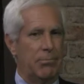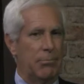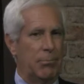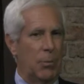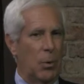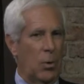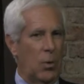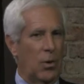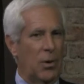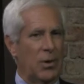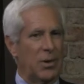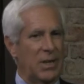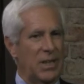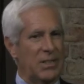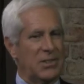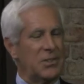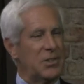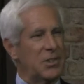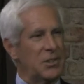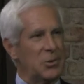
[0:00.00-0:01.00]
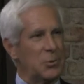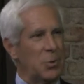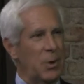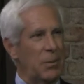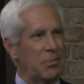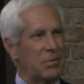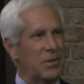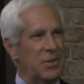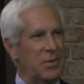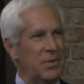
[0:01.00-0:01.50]
more or less
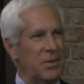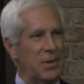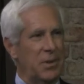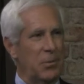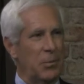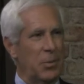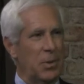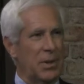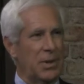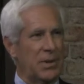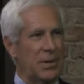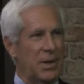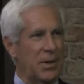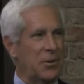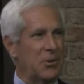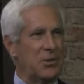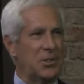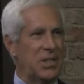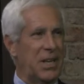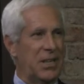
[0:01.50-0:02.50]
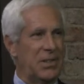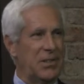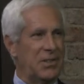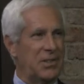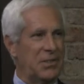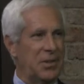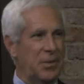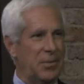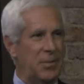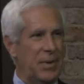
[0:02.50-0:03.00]
disruptive than what other
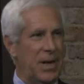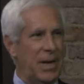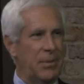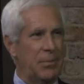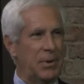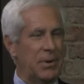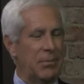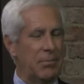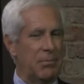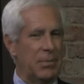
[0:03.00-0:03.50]
changes have happened?